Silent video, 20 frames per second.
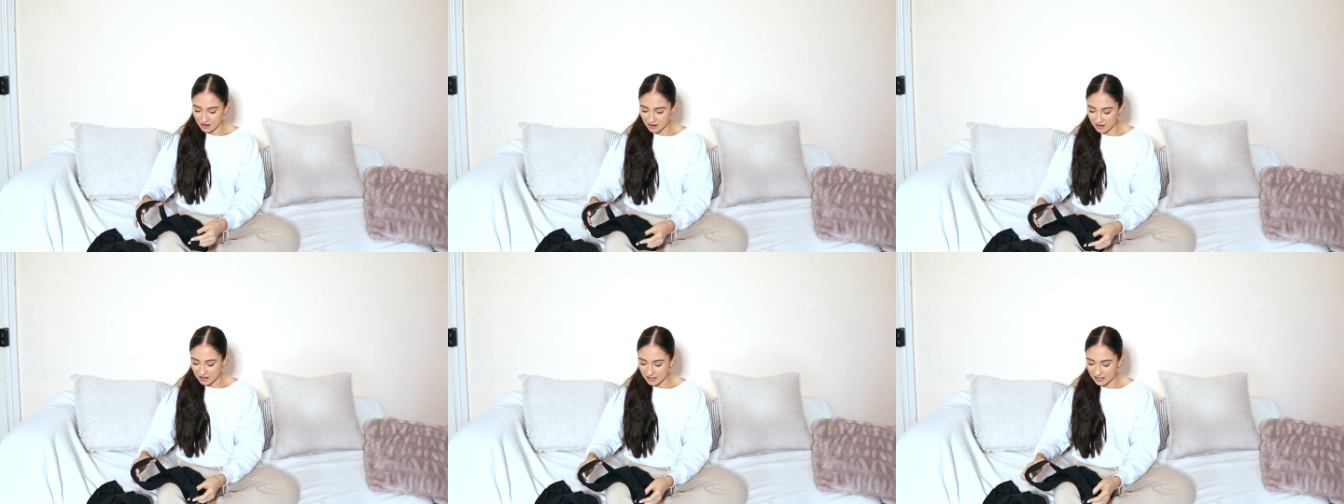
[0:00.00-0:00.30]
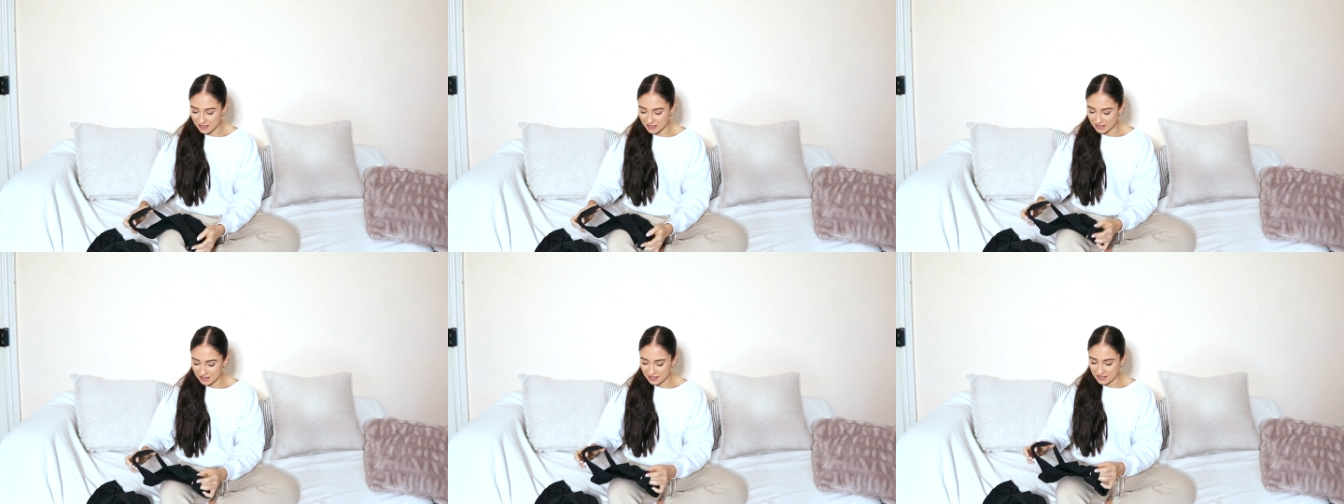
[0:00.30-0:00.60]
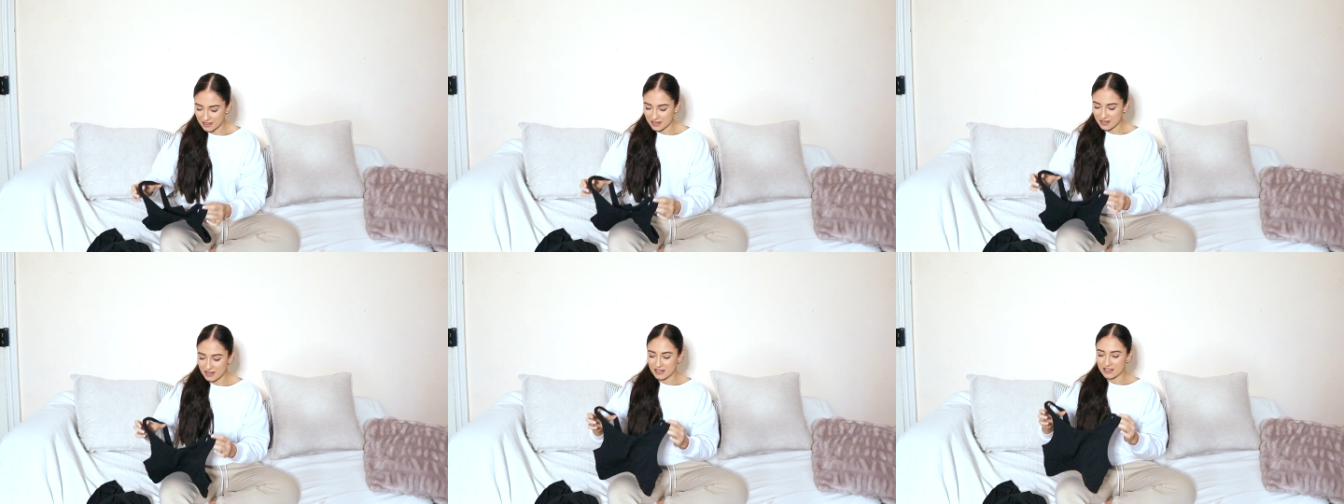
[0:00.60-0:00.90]
I
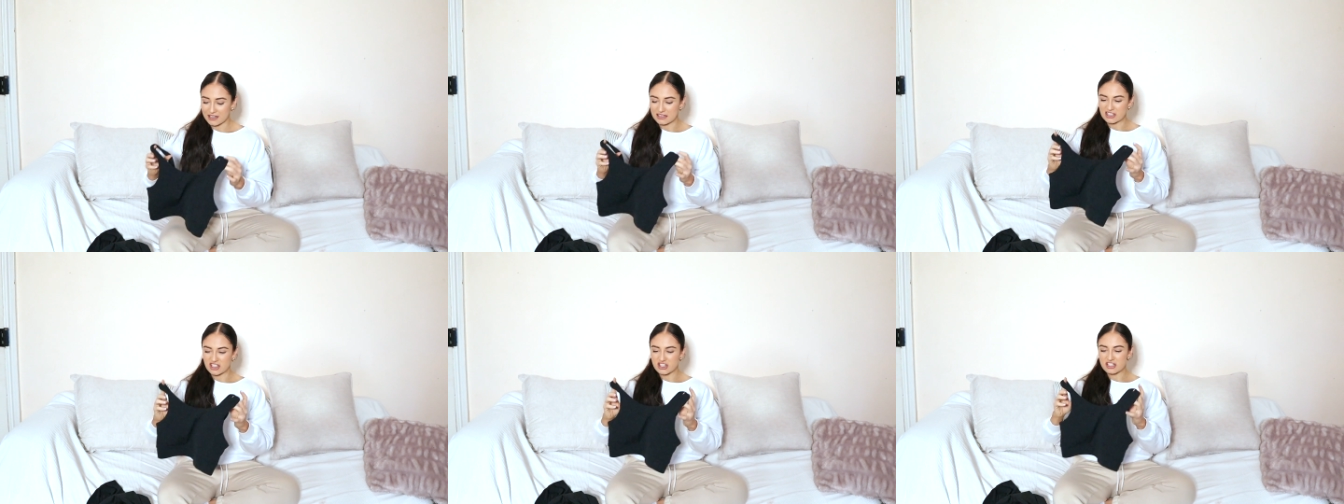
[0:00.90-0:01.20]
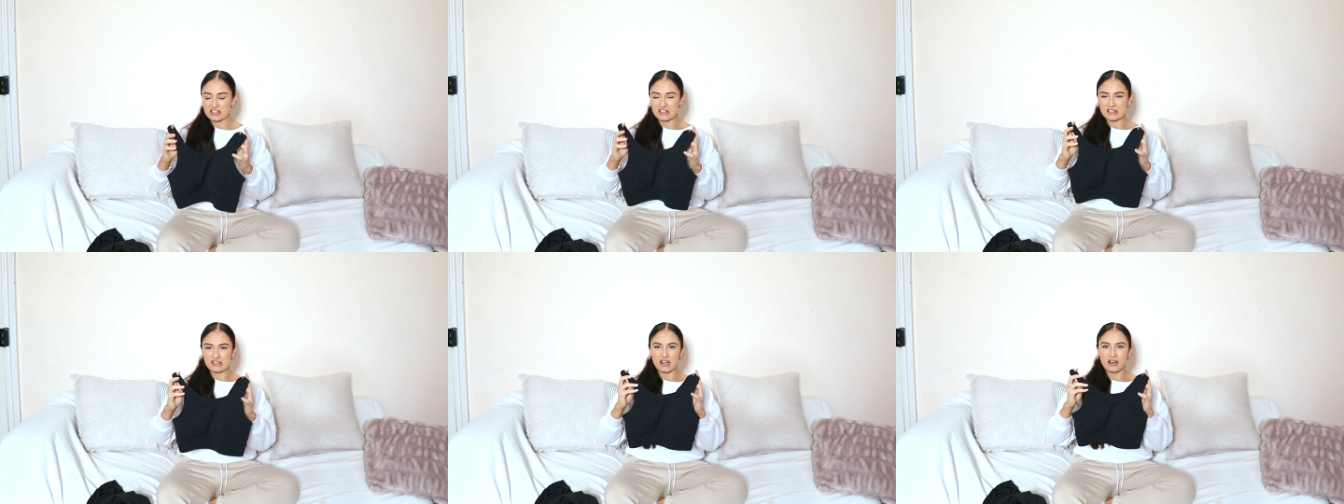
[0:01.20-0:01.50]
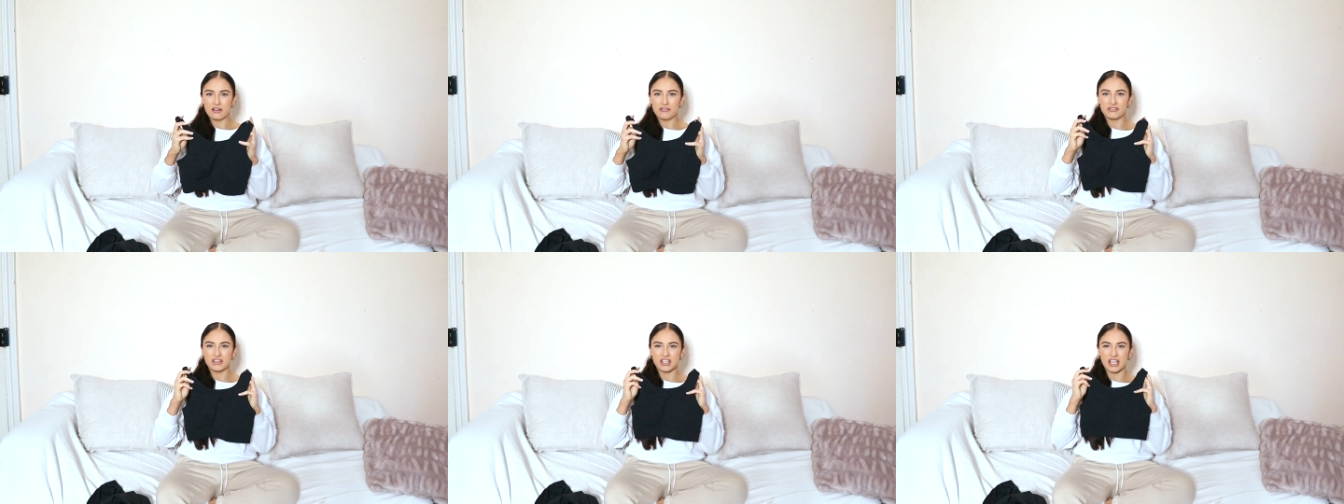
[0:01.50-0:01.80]
just
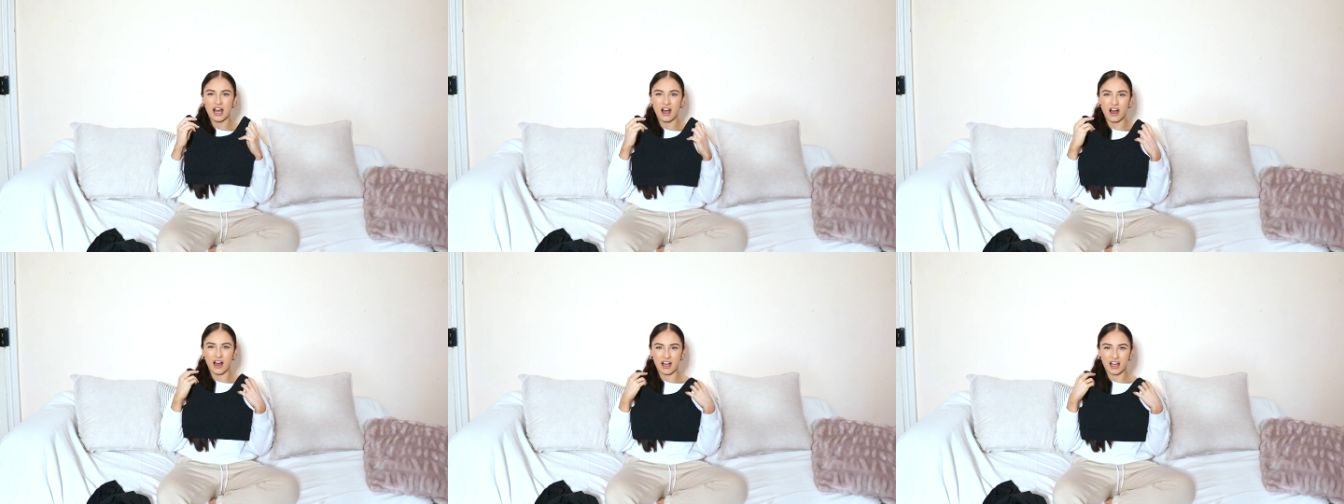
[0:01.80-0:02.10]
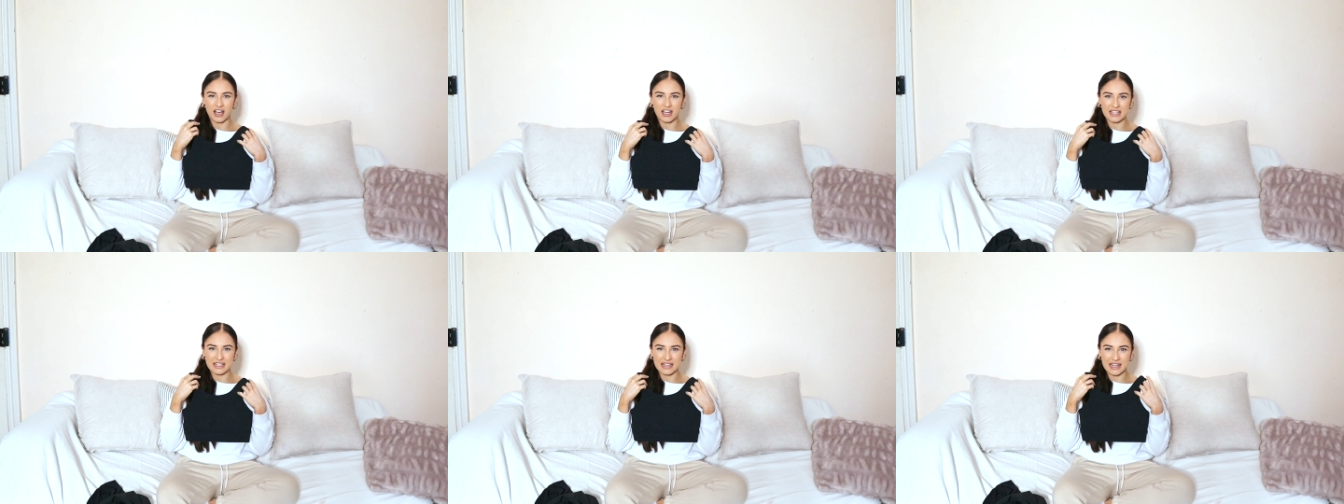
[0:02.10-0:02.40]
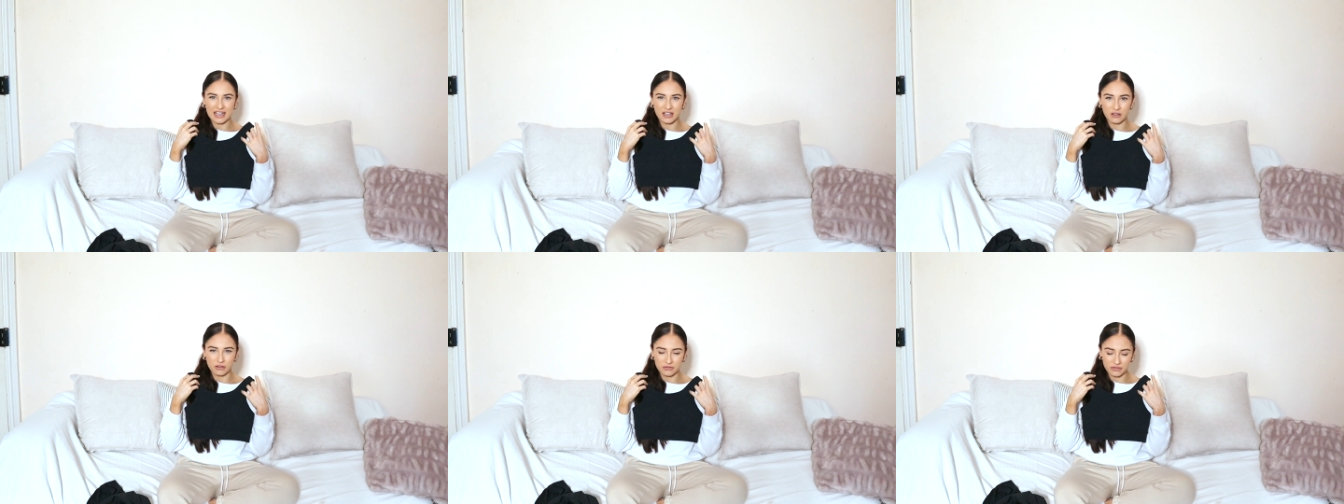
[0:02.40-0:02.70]
love the high
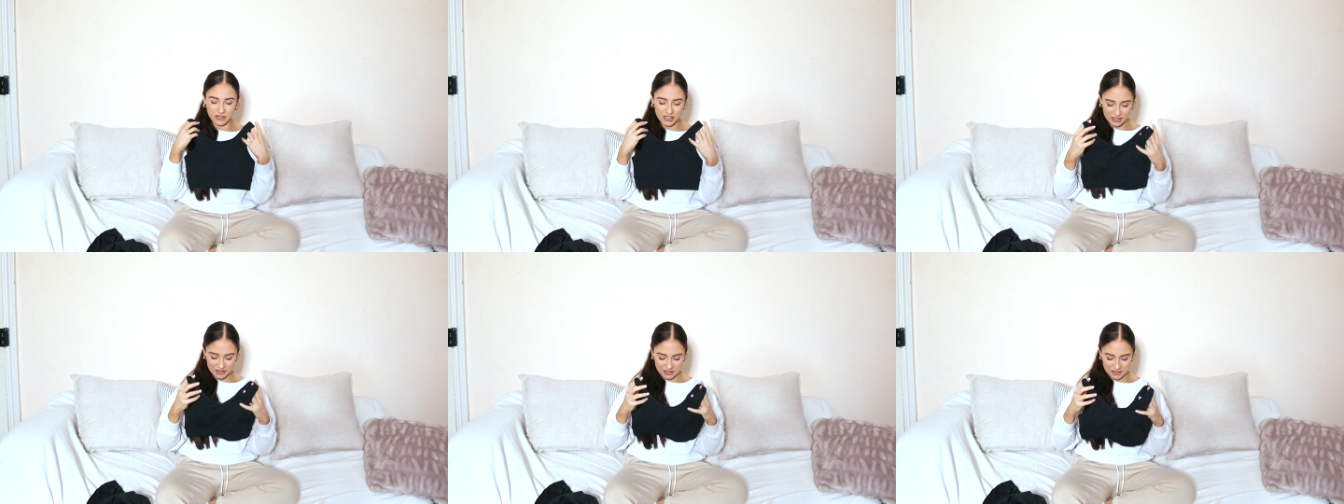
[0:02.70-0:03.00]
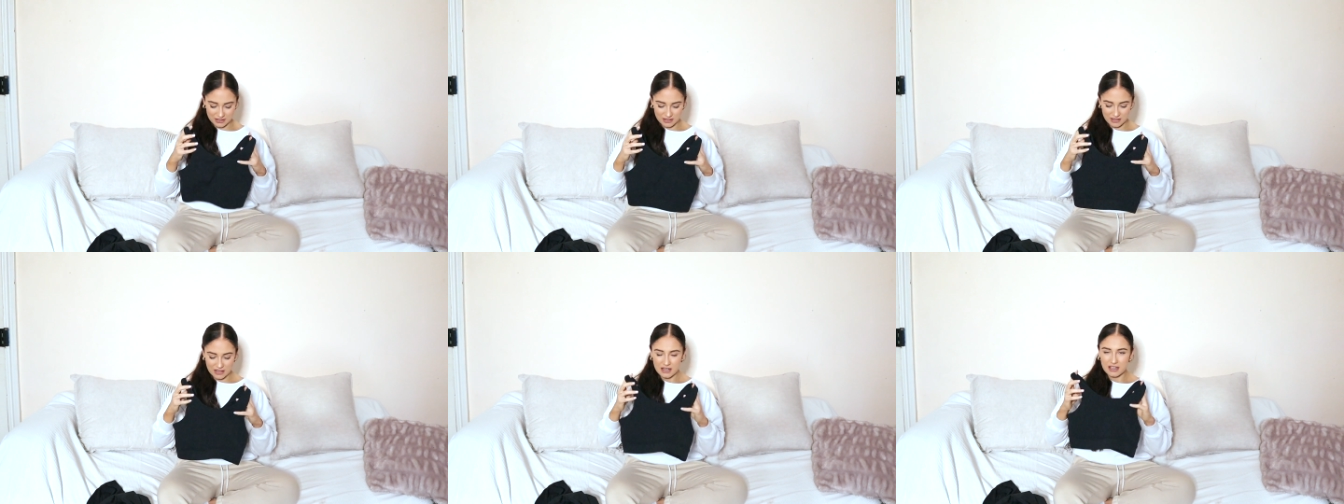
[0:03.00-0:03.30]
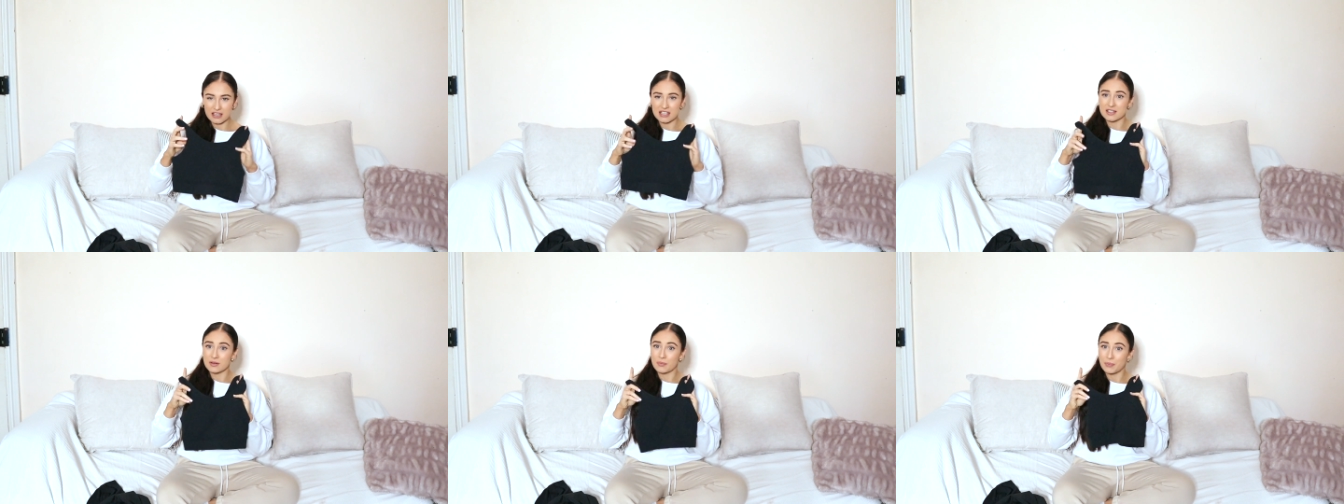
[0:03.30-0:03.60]
neck of it.
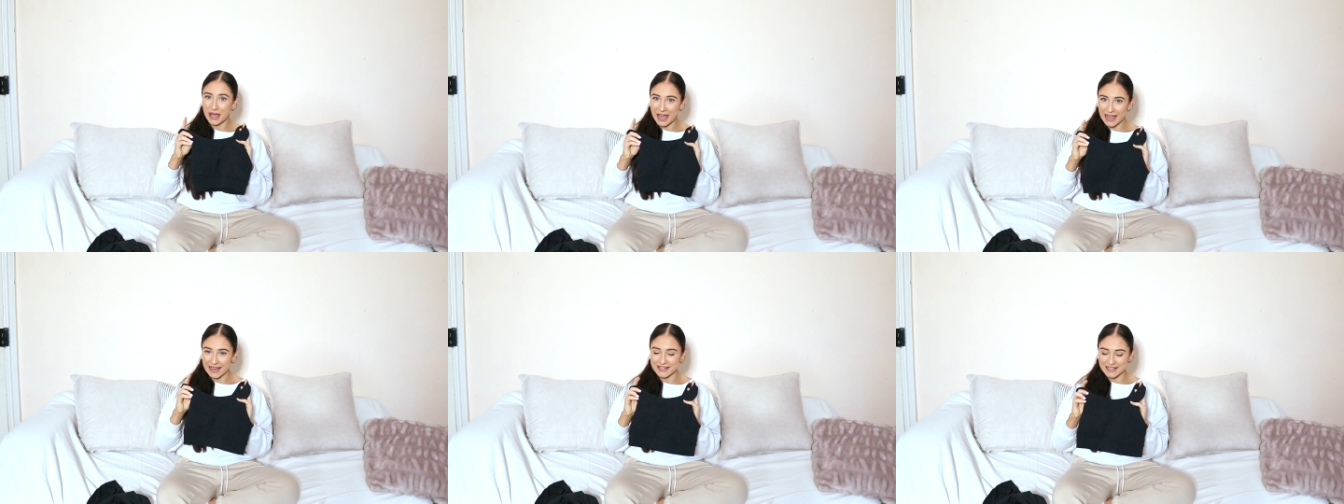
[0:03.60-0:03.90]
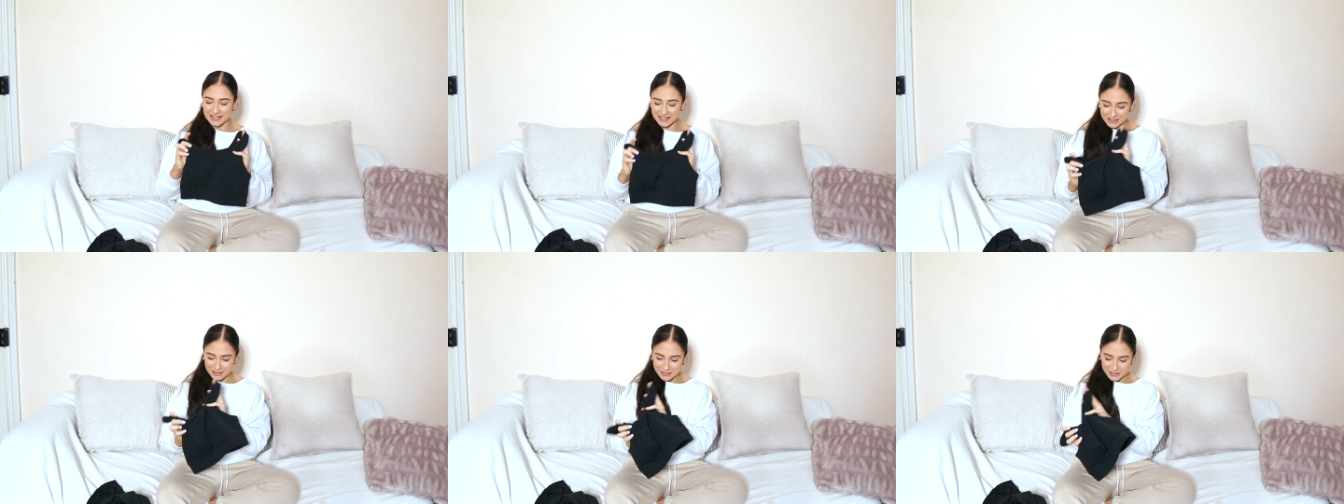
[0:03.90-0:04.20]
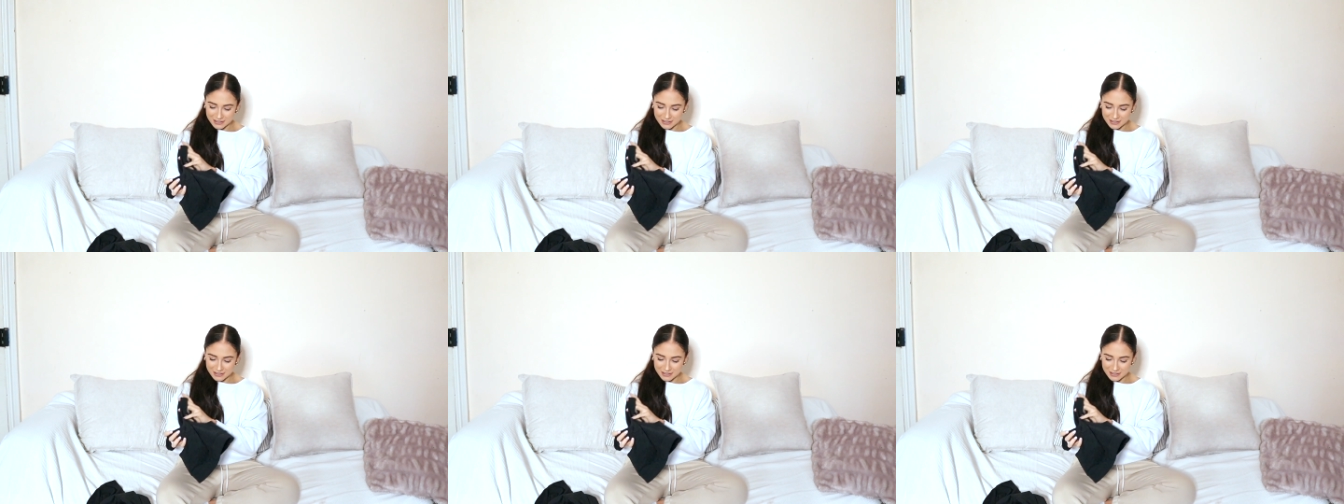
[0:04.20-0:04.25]
It's padded.